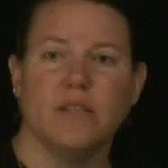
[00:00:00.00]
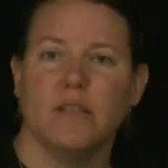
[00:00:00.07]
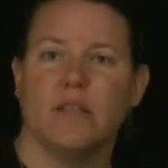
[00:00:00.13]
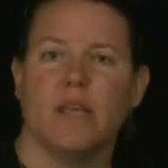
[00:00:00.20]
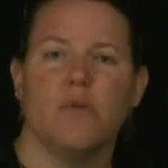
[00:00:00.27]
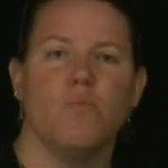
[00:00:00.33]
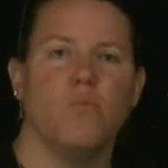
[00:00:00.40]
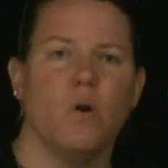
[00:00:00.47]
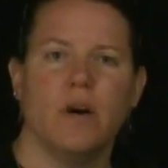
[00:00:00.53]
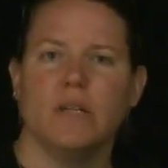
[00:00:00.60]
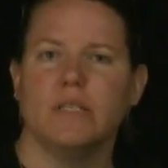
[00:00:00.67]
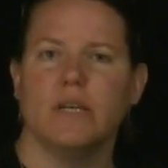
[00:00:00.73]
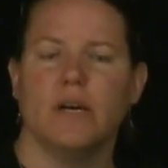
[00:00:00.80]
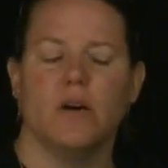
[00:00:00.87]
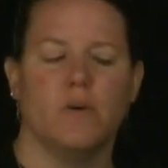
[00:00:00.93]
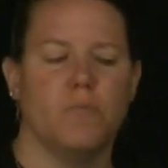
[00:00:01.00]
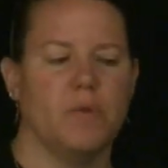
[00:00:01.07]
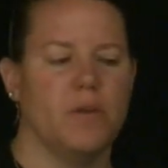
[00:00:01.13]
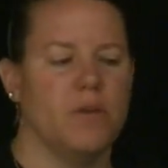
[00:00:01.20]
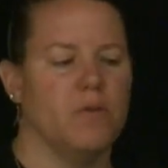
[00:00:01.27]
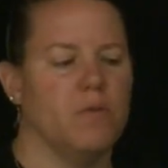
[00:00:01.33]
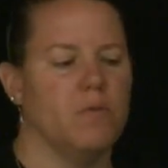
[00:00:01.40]
they want to help
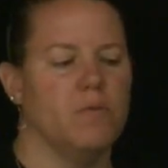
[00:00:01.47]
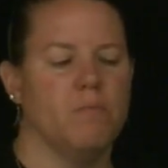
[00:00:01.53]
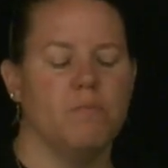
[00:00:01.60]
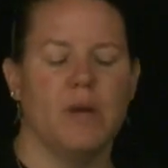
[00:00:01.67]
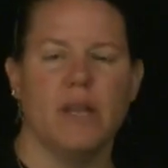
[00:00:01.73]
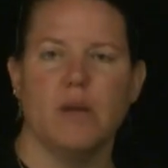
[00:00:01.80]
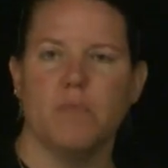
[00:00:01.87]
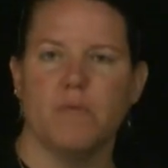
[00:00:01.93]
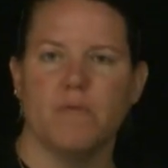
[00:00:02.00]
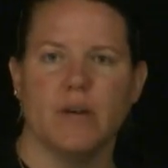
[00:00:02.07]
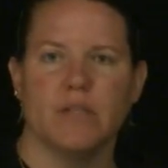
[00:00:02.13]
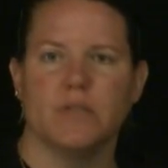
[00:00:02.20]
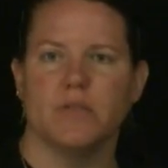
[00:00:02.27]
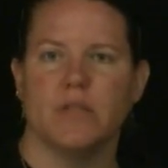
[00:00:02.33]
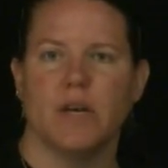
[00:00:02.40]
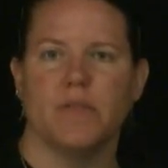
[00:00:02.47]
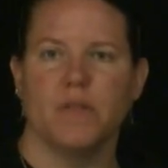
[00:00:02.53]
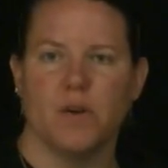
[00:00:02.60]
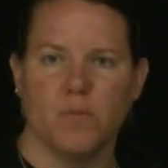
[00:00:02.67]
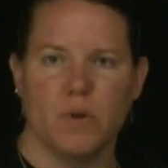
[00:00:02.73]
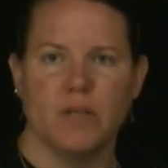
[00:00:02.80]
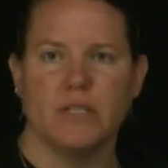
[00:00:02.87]
you. Many professors out
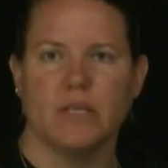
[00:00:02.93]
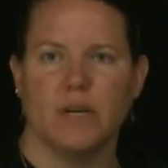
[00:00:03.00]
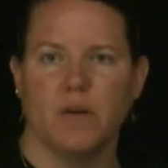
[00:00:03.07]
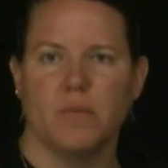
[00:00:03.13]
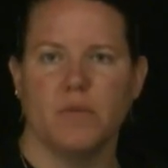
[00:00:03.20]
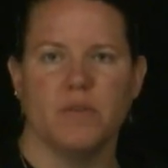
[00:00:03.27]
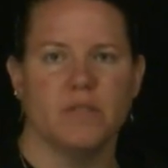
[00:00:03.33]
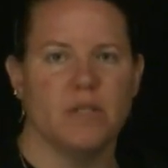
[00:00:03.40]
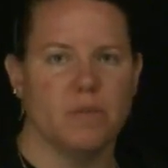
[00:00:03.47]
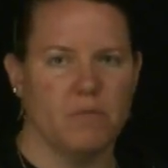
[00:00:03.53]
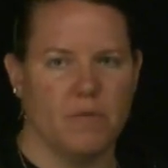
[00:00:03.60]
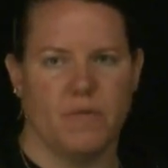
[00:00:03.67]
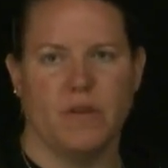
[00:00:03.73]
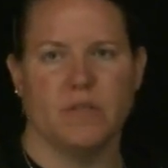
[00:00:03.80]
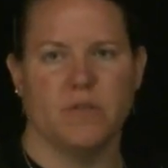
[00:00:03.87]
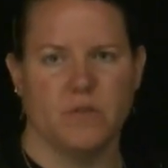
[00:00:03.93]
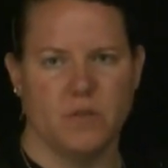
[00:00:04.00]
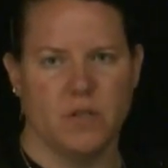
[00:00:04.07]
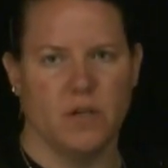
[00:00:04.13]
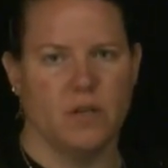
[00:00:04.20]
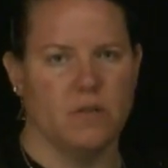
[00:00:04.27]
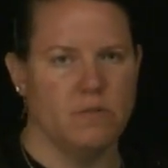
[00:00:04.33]
there want to help you. Some professors
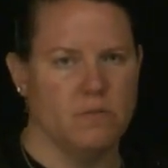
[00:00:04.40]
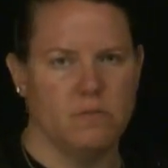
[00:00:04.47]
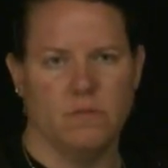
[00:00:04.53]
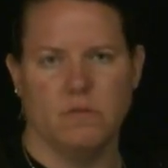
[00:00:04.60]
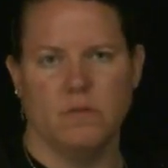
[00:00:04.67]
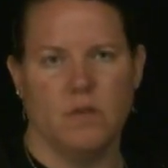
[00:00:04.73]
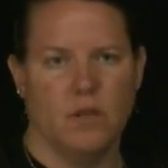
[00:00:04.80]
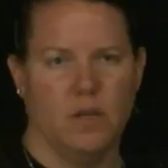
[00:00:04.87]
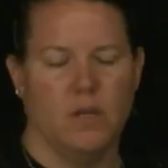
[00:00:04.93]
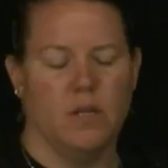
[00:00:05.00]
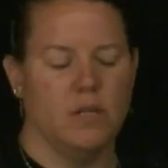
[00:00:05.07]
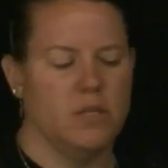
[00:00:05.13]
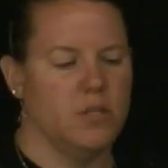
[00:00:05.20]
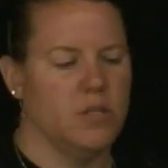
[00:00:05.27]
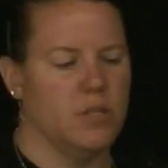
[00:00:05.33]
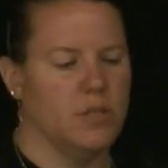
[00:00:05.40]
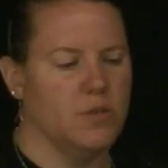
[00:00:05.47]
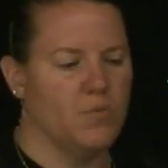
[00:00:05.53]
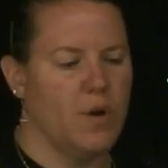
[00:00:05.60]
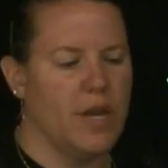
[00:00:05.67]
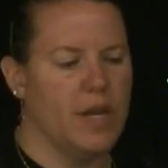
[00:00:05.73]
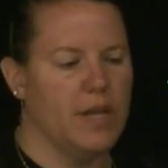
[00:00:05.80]
don't. It's just
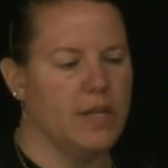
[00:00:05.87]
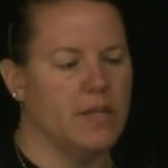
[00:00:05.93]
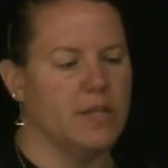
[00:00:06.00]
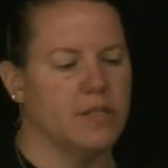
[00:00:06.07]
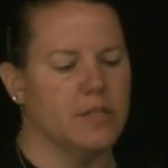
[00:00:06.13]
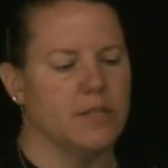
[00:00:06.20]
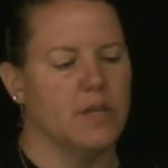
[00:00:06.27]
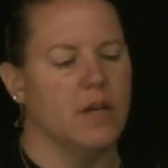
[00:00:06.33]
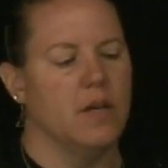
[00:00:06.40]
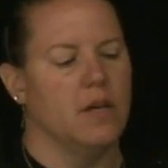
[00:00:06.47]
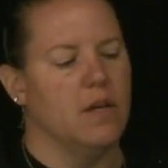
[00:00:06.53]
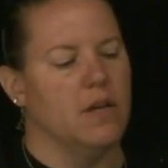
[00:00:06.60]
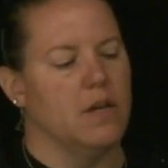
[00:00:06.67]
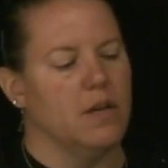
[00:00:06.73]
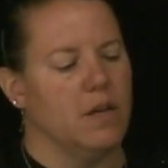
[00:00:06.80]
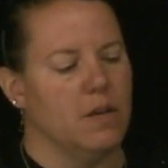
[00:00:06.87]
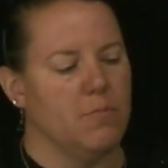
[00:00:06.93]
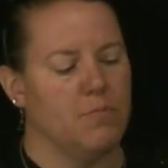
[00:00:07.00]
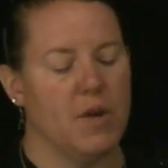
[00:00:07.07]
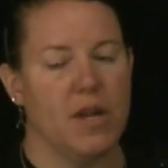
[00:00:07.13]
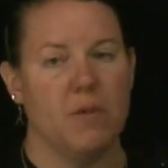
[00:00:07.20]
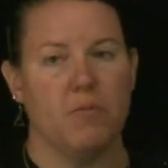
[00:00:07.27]
the way it is.
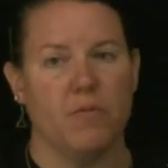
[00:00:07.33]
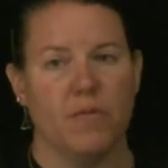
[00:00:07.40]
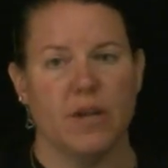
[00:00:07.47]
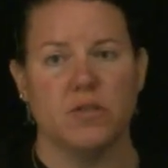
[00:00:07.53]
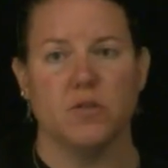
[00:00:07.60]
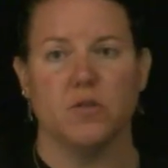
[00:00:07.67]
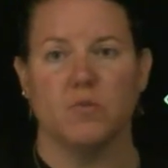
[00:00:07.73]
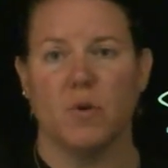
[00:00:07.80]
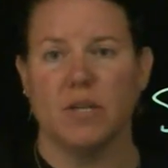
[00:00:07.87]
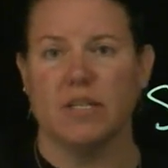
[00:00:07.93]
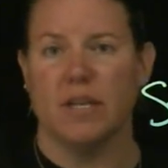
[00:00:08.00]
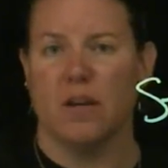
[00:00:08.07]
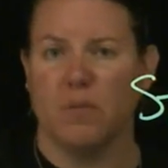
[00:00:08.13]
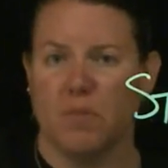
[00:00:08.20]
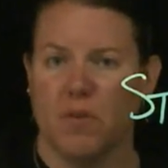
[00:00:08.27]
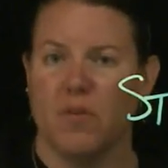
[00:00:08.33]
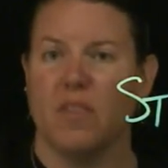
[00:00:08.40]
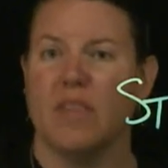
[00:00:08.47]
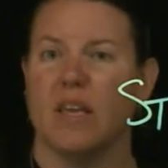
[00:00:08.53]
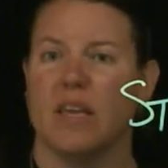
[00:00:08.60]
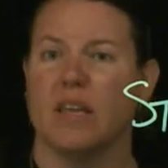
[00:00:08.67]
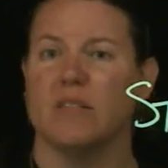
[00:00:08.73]
Many professors want to help you
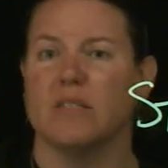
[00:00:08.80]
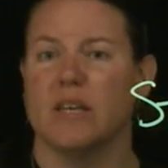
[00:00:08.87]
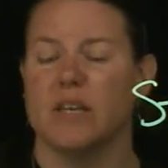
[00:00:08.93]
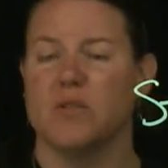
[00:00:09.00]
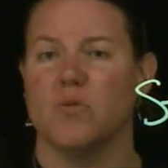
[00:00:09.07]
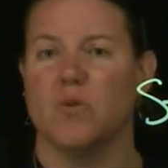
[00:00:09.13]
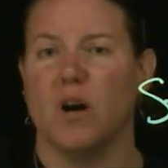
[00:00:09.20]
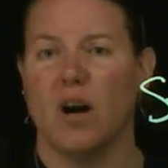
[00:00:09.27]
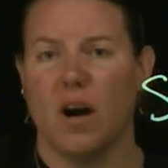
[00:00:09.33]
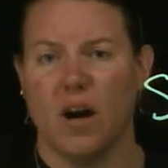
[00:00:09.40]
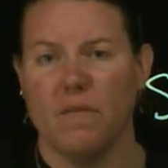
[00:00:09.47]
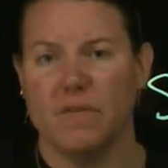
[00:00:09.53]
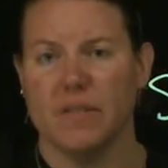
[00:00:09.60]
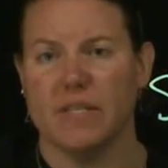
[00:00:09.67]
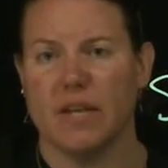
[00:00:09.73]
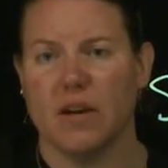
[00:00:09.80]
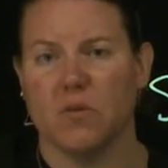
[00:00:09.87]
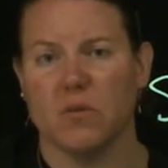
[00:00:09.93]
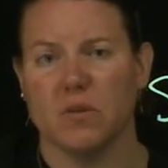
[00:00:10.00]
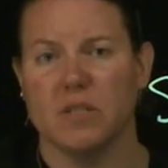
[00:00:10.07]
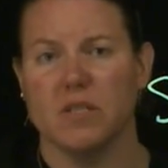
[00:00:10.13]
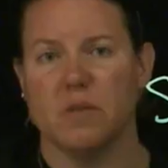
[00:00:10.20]
and they schedule office
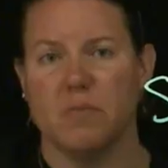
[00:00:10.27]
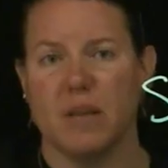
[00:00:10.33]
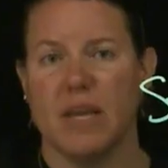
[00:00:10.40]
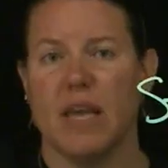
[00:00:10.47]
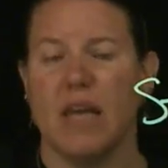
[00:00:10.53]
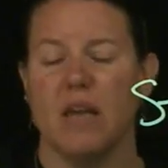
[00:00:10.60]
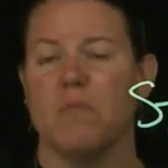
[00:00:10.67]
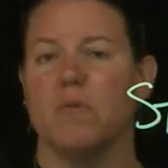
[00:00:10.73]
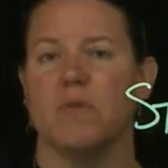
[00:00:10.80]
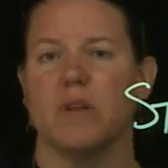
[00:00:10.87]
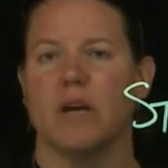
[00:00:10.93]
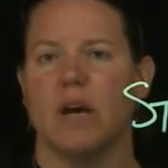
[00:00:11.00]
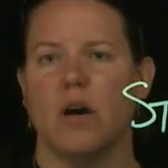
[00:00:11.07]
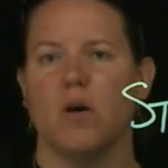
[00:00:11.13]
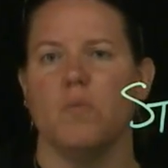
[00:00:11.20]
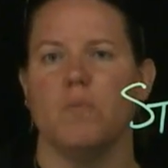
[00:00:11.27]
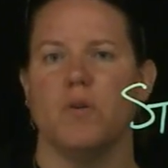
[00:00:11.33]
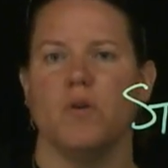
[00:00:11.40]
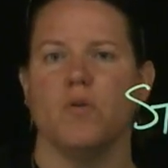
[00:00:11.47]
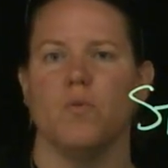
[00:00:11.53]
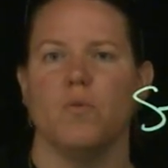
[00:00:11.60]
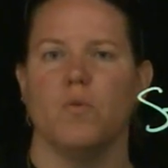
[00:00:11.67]
hours to be able to help
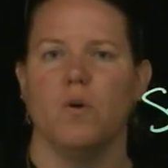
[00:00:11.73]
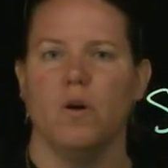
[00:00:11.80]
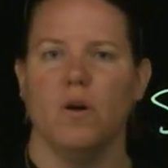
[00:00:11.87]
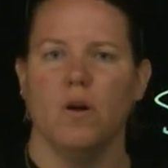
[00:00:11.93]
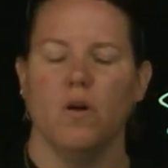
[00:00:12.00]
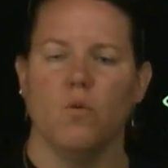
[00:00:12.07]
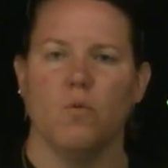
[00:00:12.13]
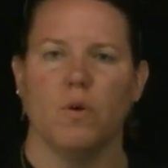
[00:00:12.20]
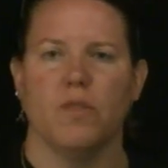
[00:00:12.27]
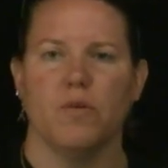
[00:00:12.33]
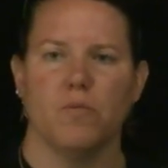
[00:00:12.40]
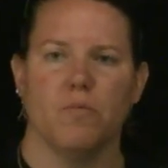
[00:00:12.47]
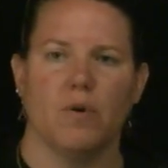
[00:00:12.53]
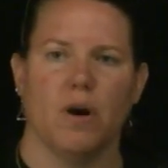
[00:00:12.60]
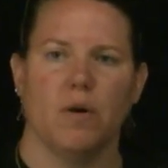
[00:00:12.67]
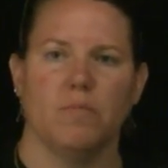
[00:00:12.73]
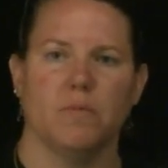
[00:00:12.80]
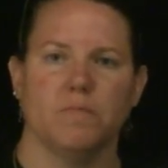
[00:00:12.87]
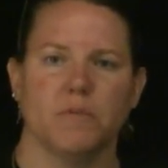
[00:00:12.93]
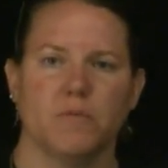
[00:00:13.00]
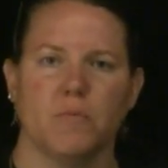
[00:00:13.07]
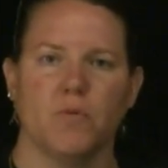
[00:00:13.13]
you with your
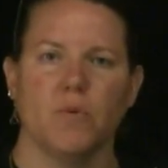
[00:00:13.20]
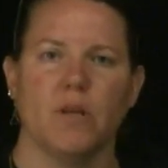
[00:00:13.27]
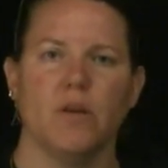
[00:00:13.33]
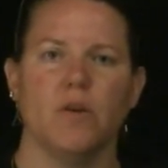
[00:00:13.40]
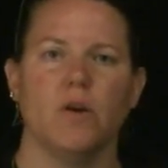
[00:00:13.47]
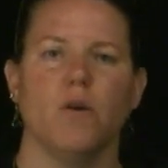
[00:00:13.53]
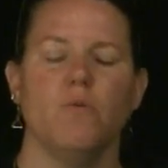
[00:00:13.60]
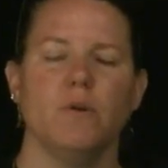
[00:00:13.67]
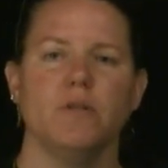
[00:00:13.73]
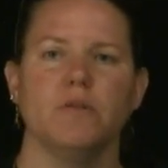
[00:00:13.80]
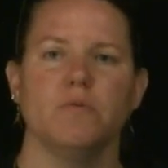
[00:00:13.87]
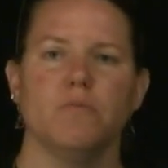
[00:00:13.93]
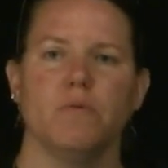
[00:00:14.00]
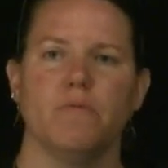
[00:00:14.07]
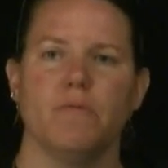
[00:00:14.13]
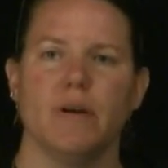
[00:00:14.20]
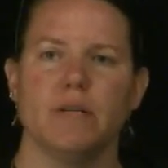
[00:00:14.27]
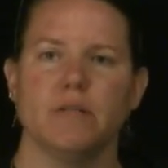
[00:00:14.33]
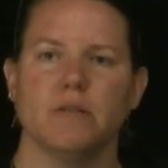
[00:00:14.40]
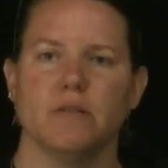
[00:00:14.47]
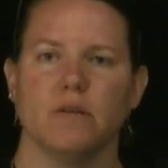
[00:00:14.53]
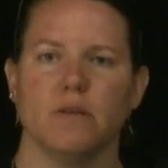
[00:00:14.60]
problems. But when you go into a
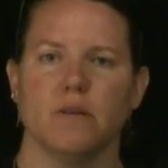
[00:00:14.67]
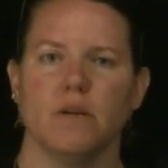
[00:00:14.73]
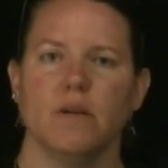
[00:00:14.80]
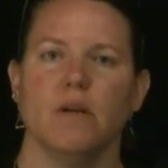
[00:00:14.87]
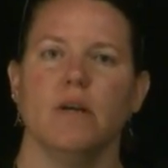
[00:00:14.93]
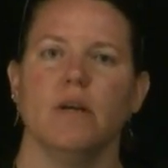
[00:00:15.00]
professor,